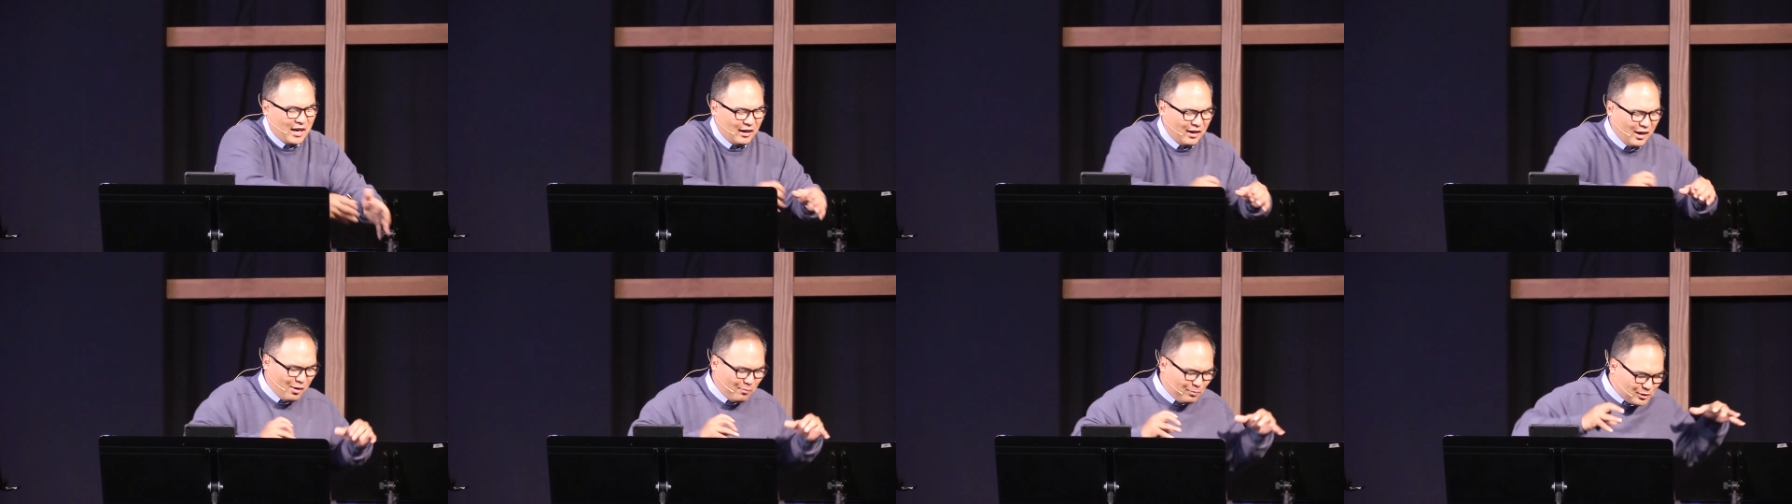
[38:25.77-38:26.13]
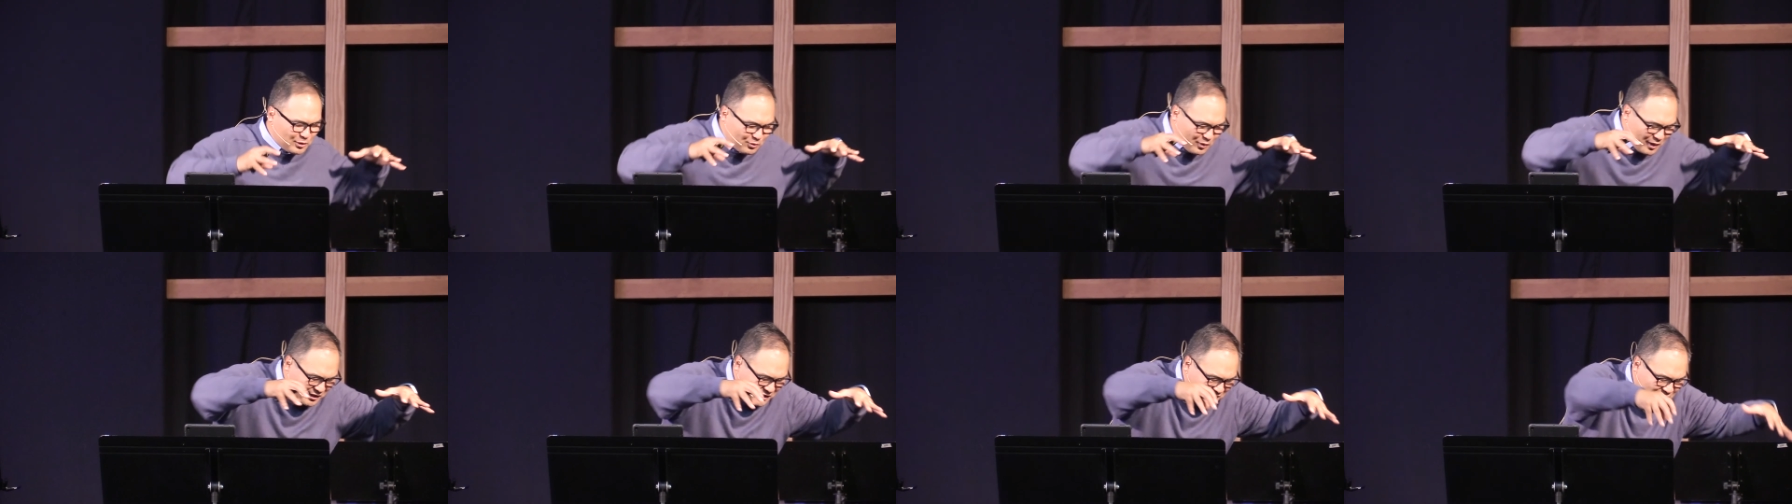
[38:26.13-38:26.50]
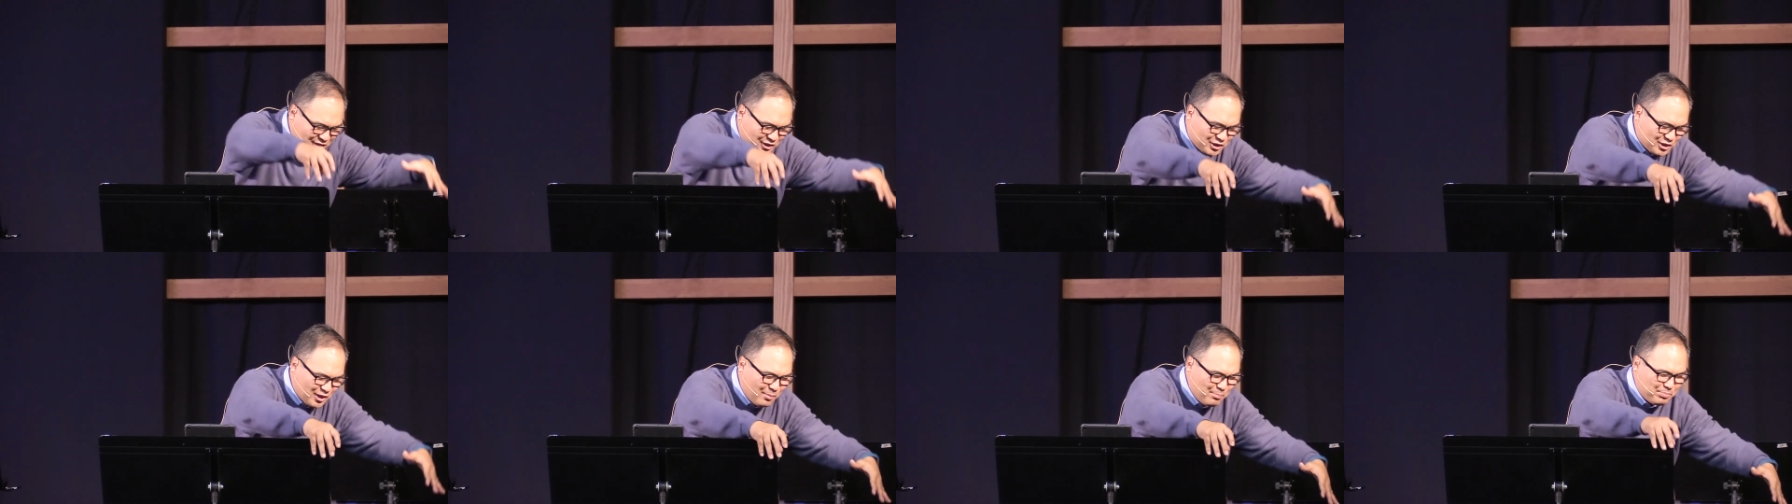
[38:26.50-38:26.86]
I almost wanted to
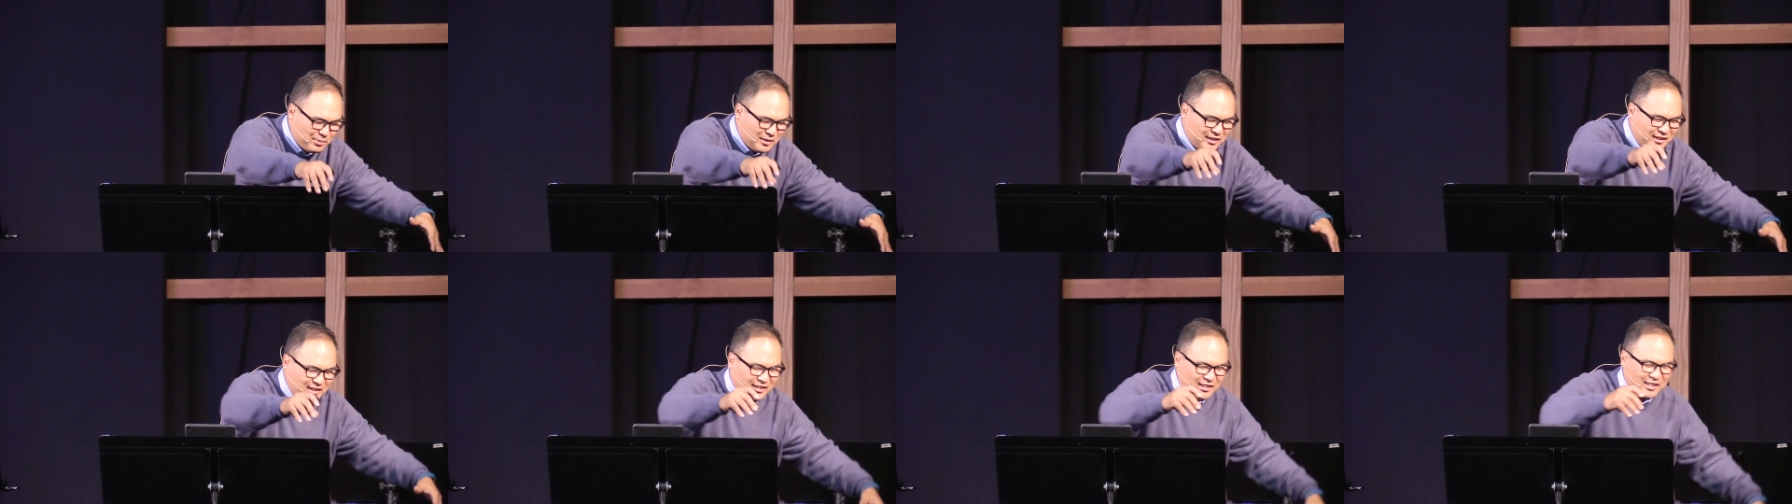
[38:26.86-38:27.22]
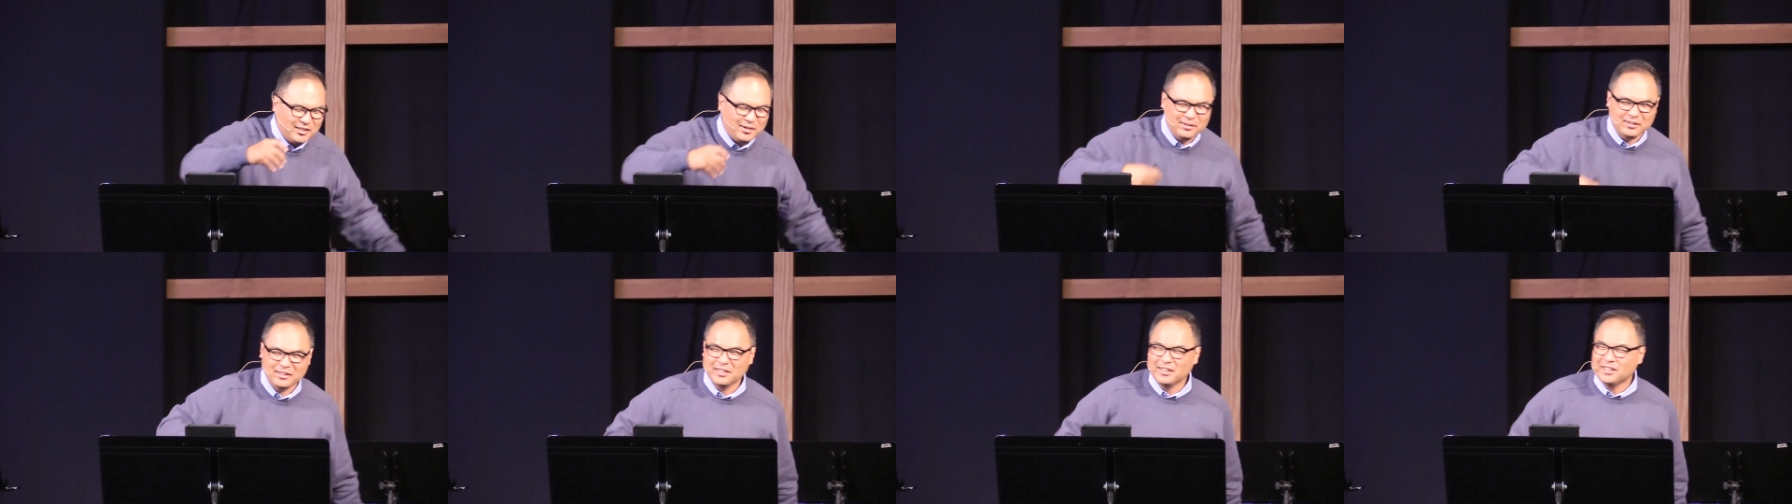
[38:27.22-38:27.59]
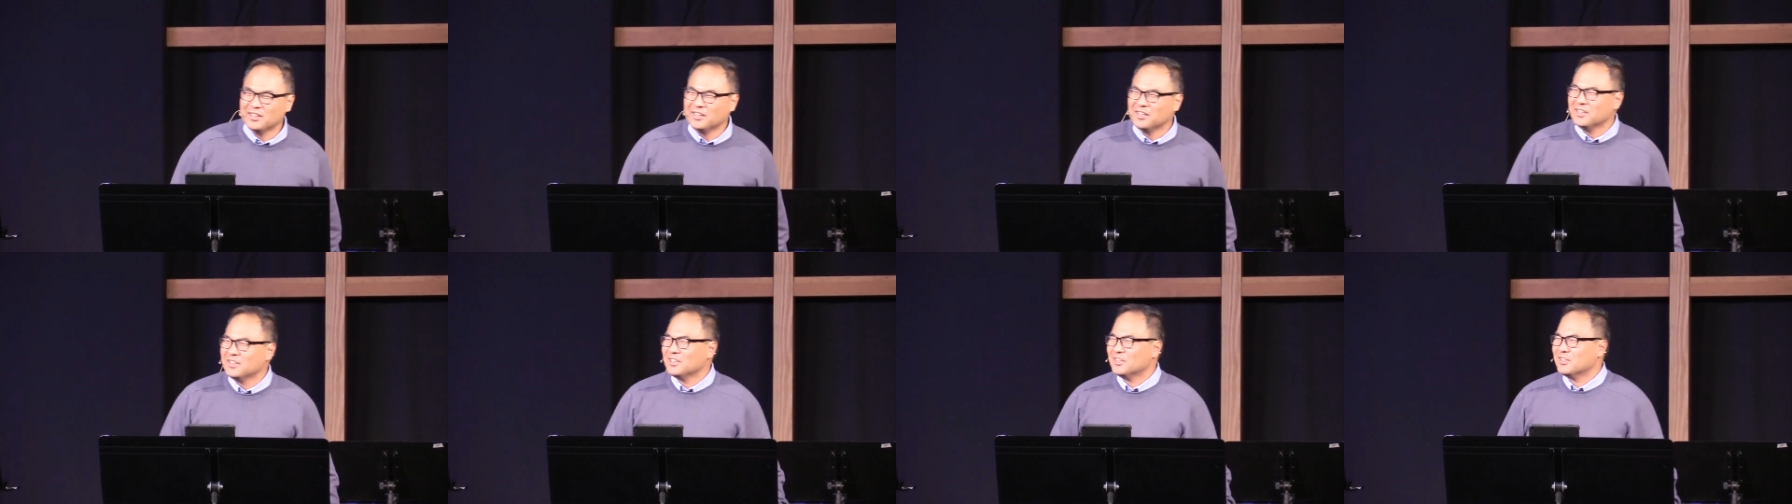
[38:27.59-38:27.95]
jump in and get out,
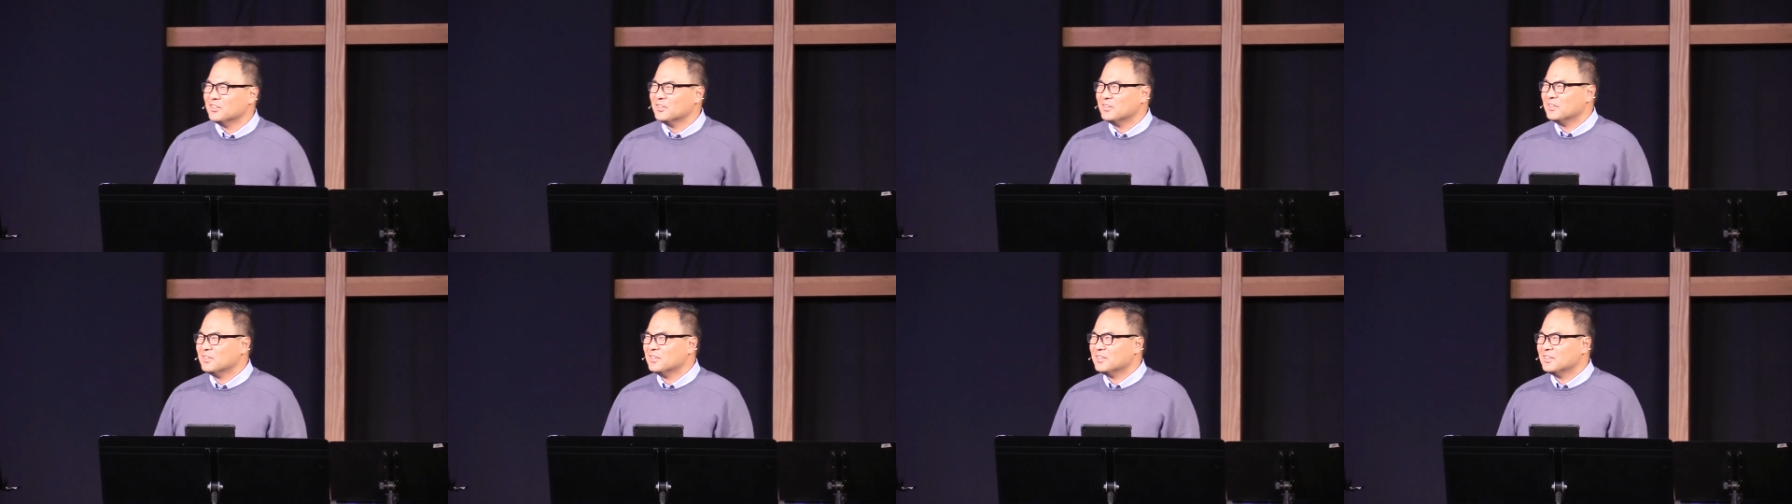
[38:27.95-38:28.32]
you know.